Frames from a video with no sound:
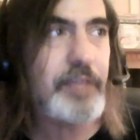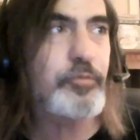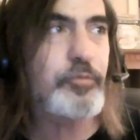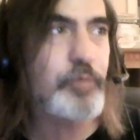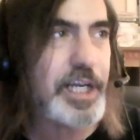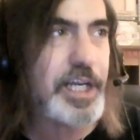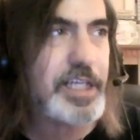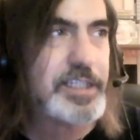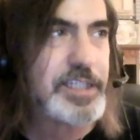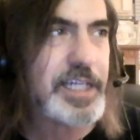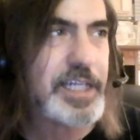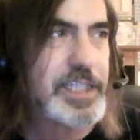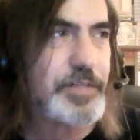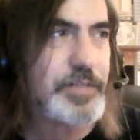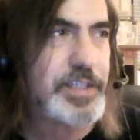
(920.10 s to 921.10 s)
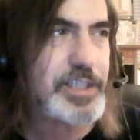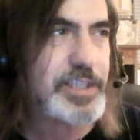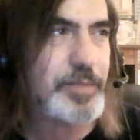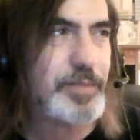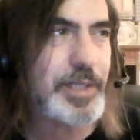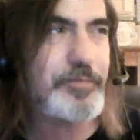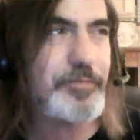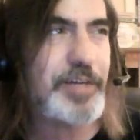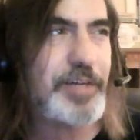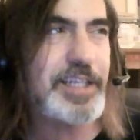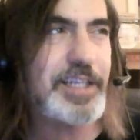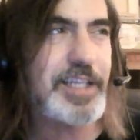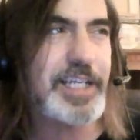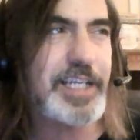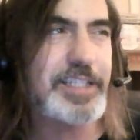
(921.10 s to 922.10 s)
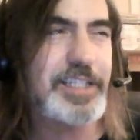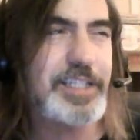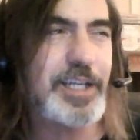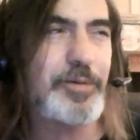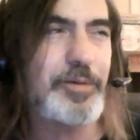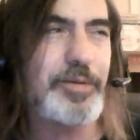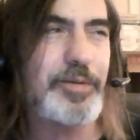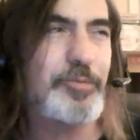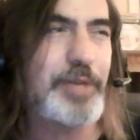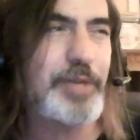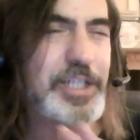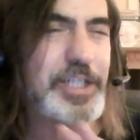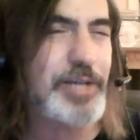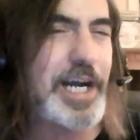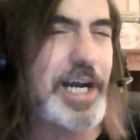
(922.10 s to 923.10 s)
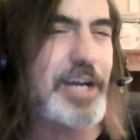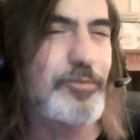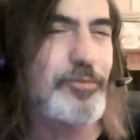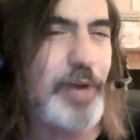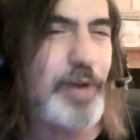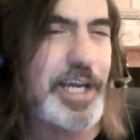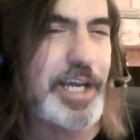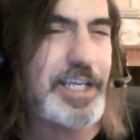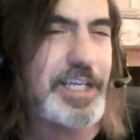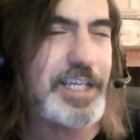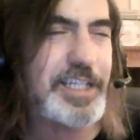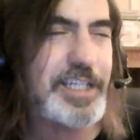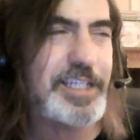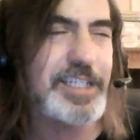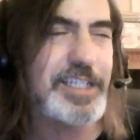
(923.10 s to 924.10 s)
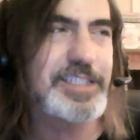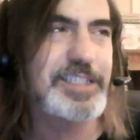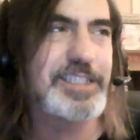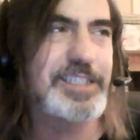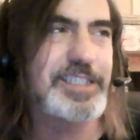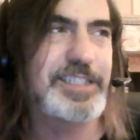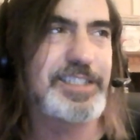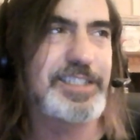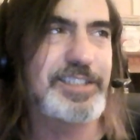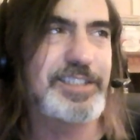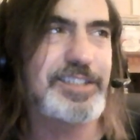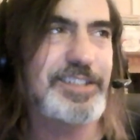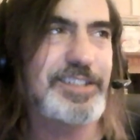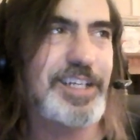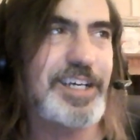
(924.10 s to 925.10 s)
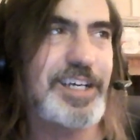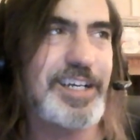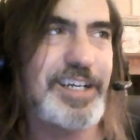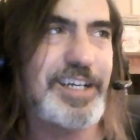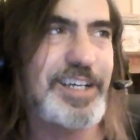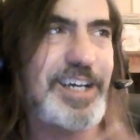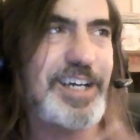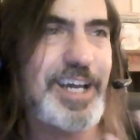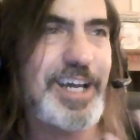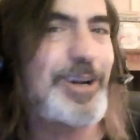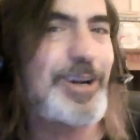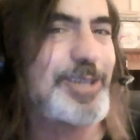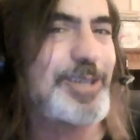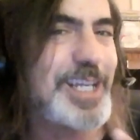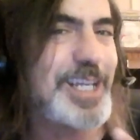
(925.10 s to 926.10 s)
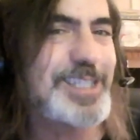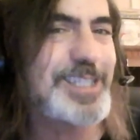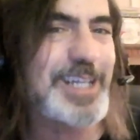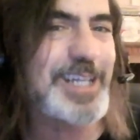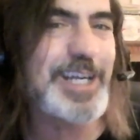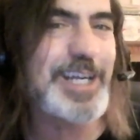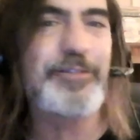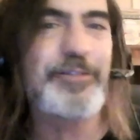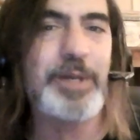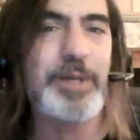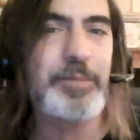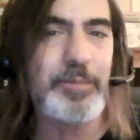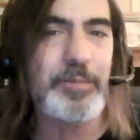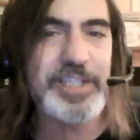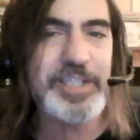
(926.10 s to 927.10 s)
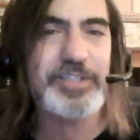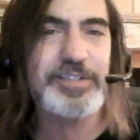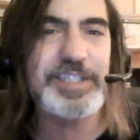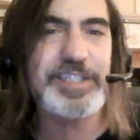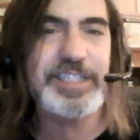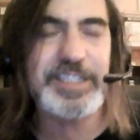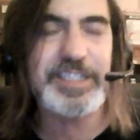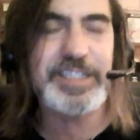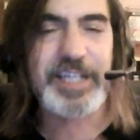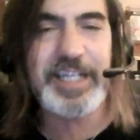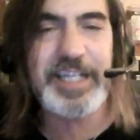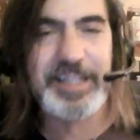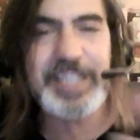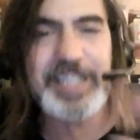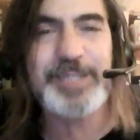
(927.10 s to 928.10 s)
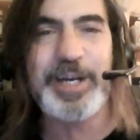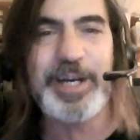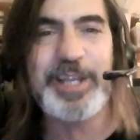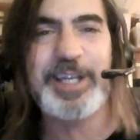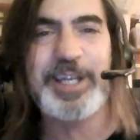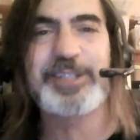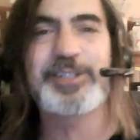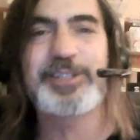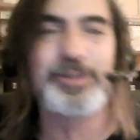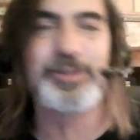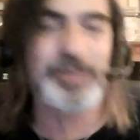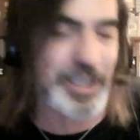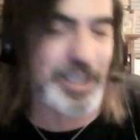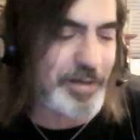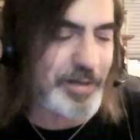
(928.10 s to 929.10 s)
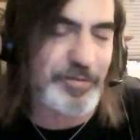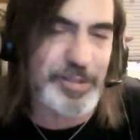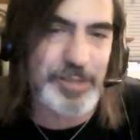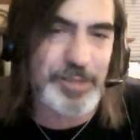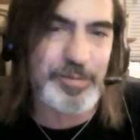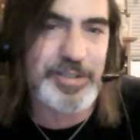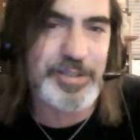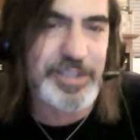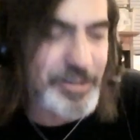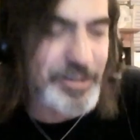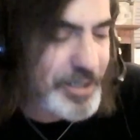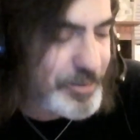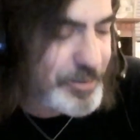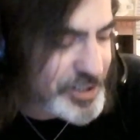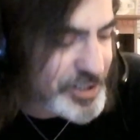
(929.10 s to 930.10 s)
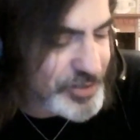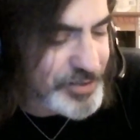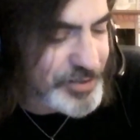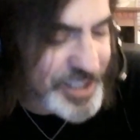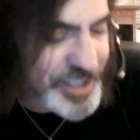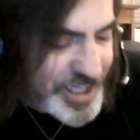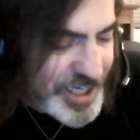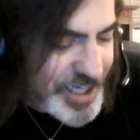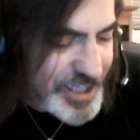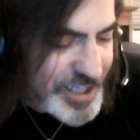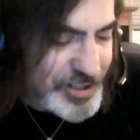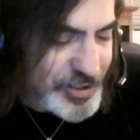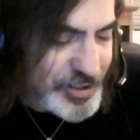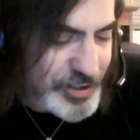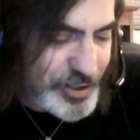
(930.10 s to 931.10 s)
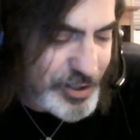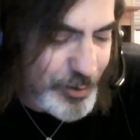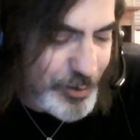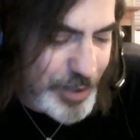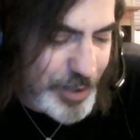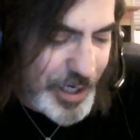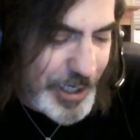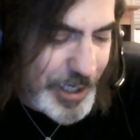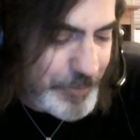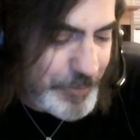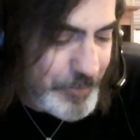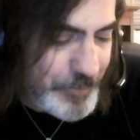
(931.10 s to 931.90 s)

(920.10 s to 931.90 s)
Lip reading: reading science fiction, but I'm finding like when I try to write it, it's I don't know, it's not there for me. But mysteries, yeah, that's my thing too. It's like my first book's a mystery, so